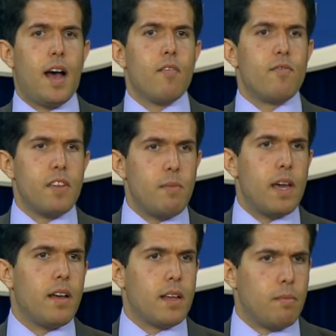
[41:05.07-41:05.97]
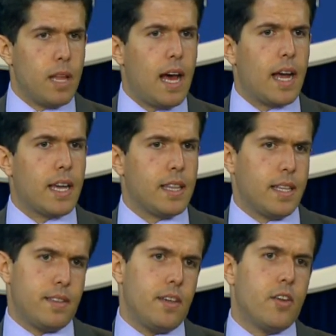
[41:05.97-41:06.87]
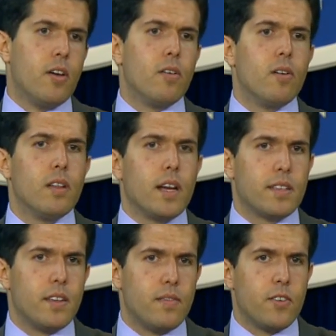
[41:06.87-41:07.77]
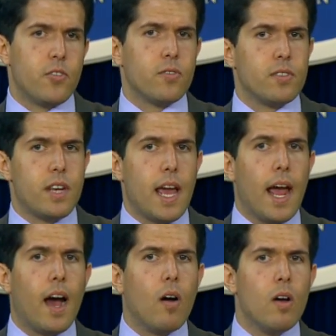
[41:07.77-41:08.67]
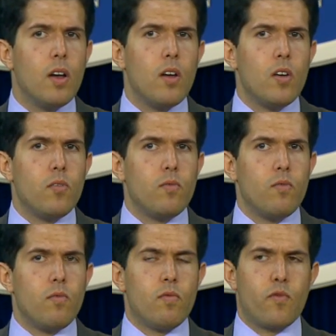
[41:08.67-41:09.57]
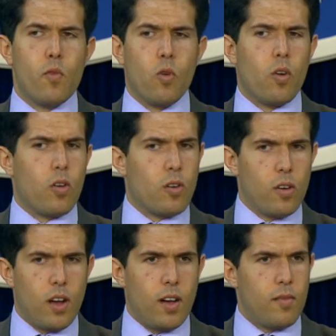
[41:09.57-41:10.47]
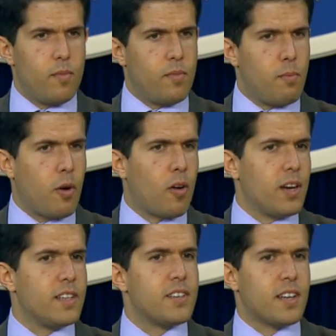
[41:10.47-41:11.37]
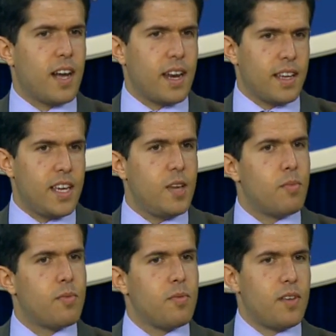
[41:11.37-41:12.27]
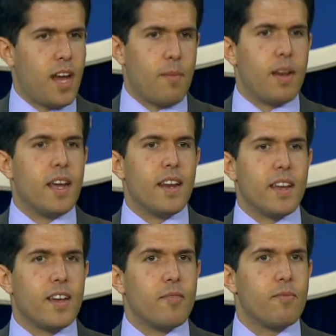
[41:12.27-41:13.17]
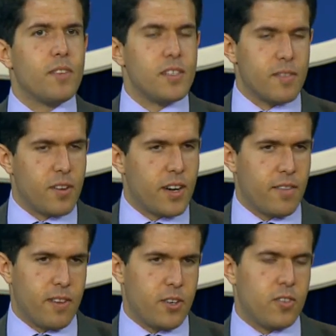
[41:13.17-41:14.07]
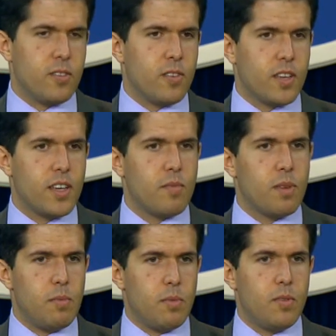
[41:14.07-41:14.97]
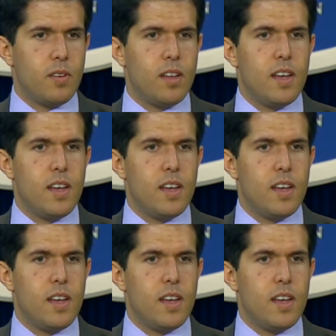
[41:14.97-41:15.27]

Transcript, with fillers: female and black and Latino elected officials now for parties to kind of keep nominating these very conventional-looking people.